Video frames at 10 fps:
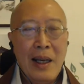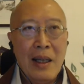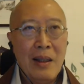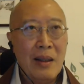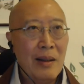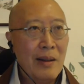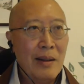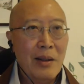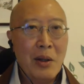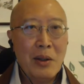
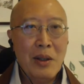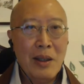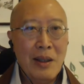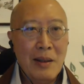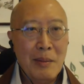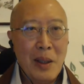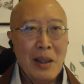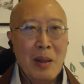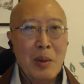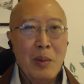
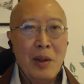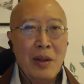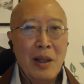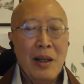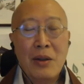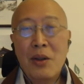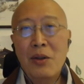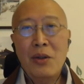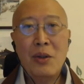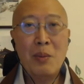my Dharma brother
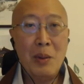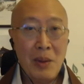unconscious,